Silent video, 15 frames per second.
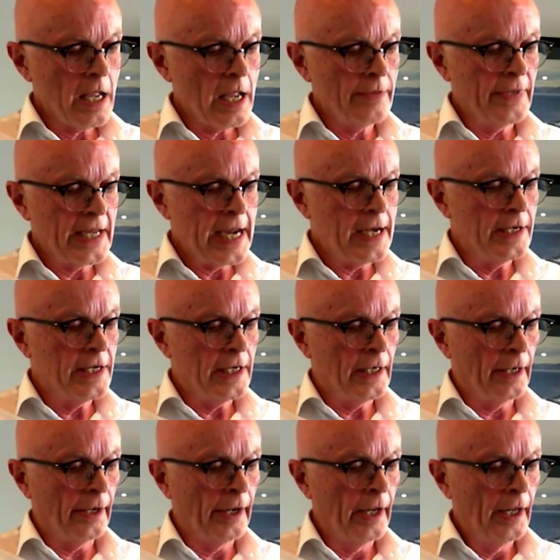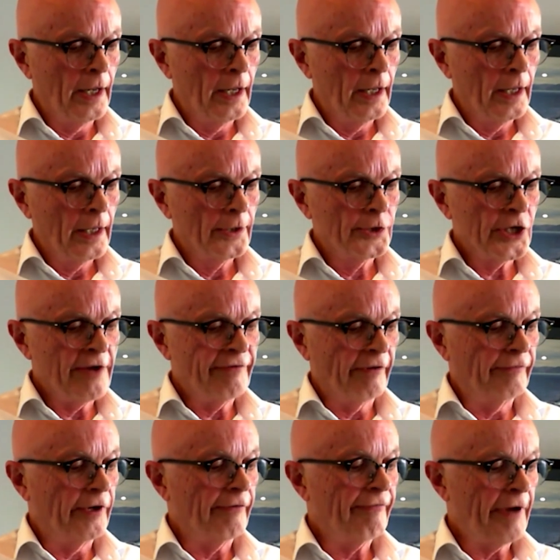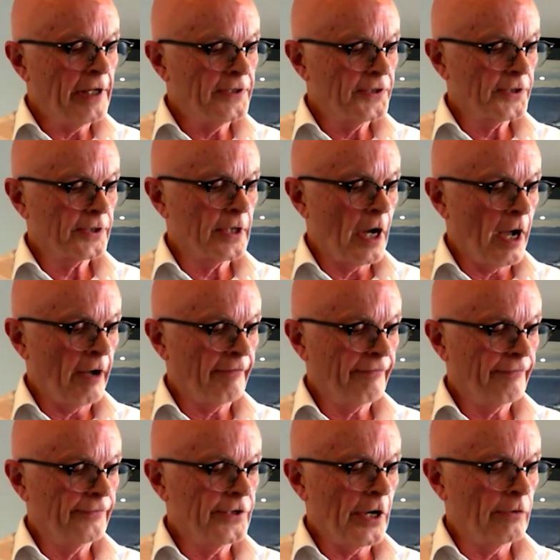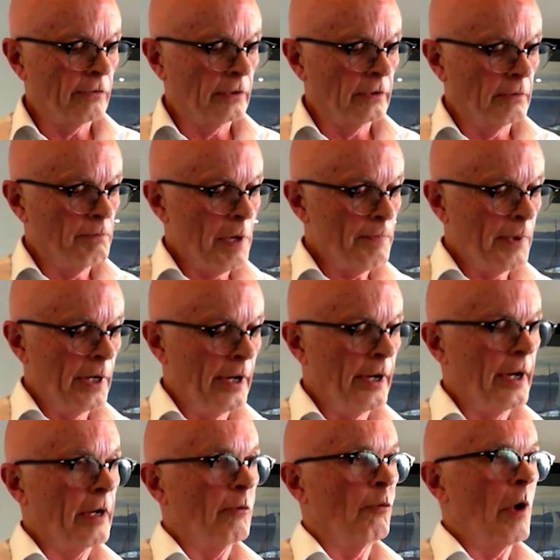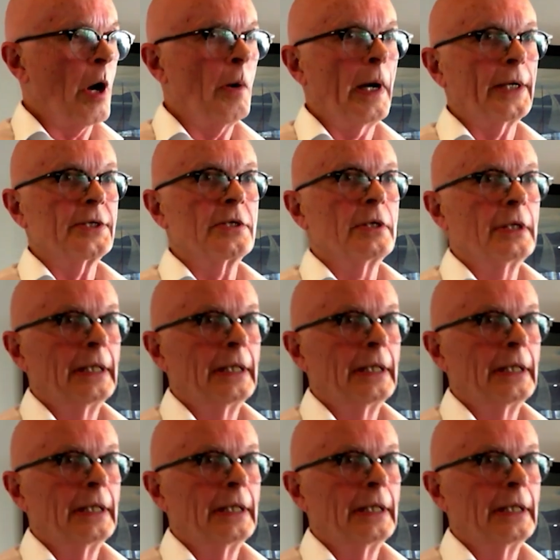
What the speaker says: Indian Chief of Defence Staff, General Bipin Rawat,